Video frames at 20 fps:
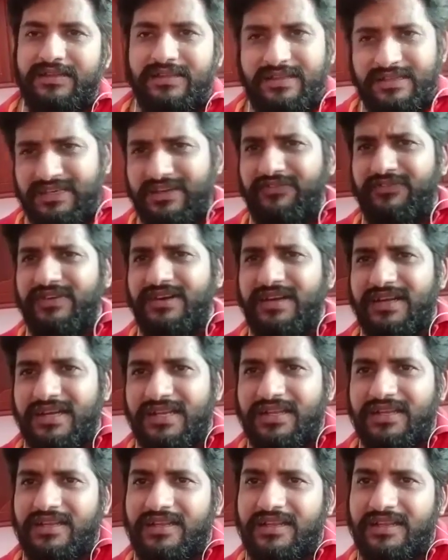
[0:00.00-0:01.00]

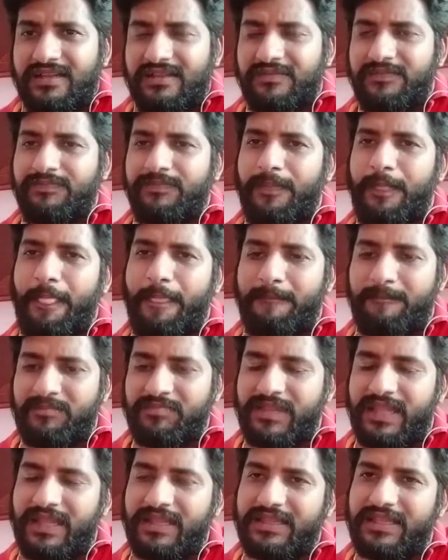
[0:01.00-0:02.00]
Definitely,
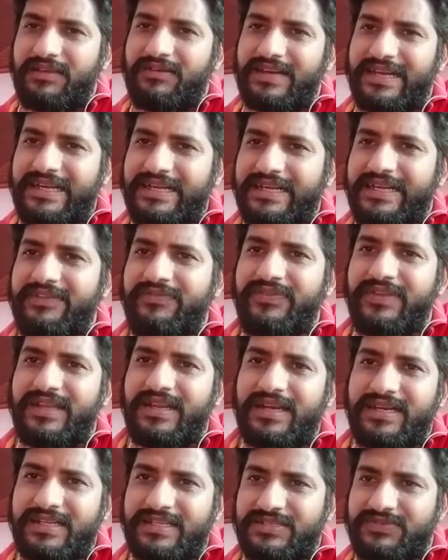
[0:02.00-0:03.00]
they'll get
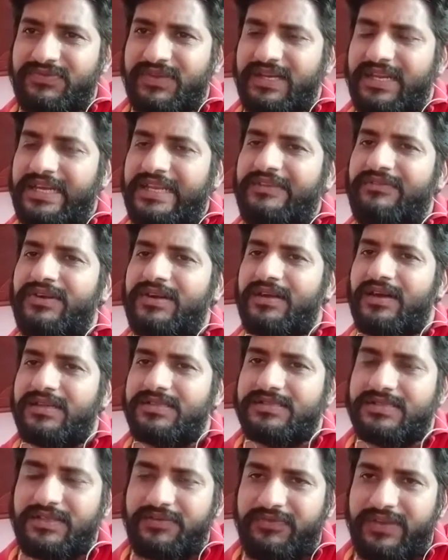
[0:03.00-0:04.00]
difficulties when anyone
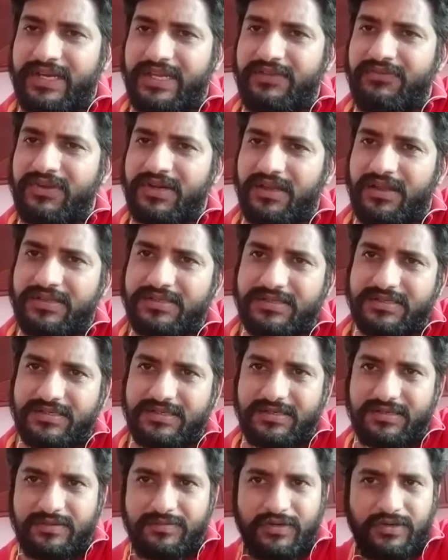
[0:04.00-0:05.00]
asks. If anyone asks
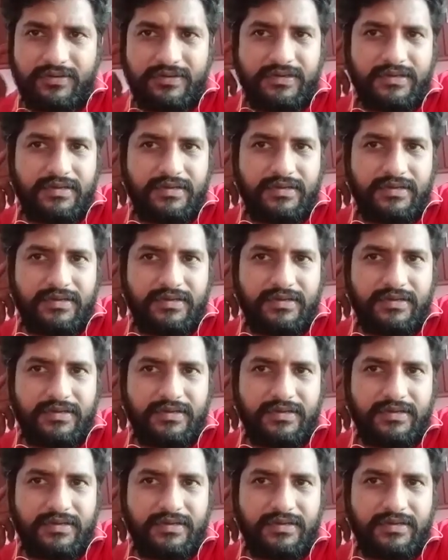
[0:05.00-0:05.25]
about